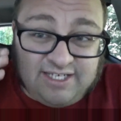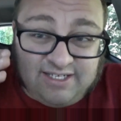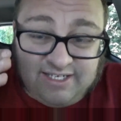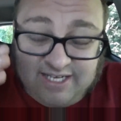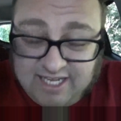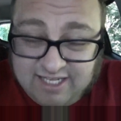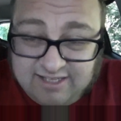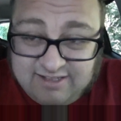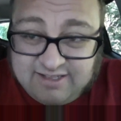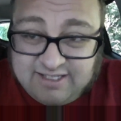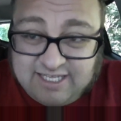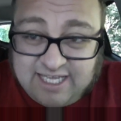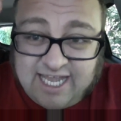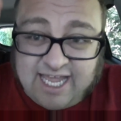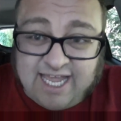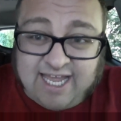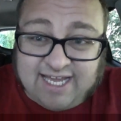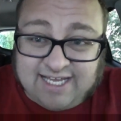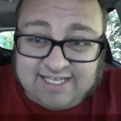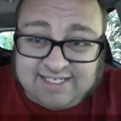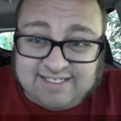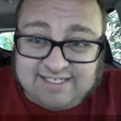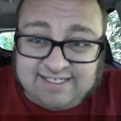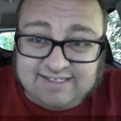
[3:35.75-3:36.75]
hit the
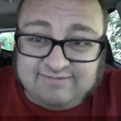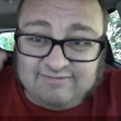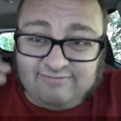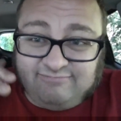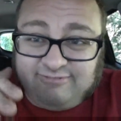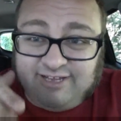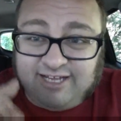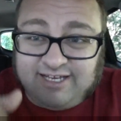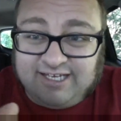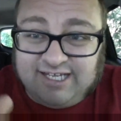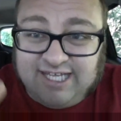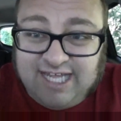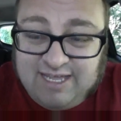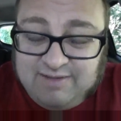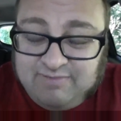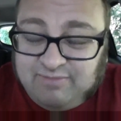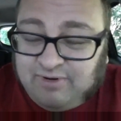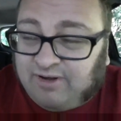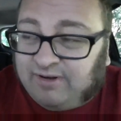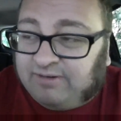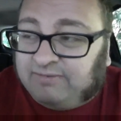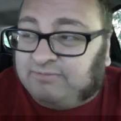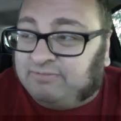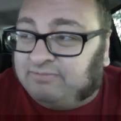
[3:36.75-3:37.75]
gas and, and keep
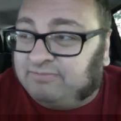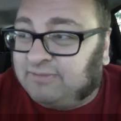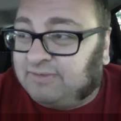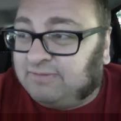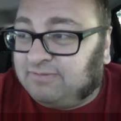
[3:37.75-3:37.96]
on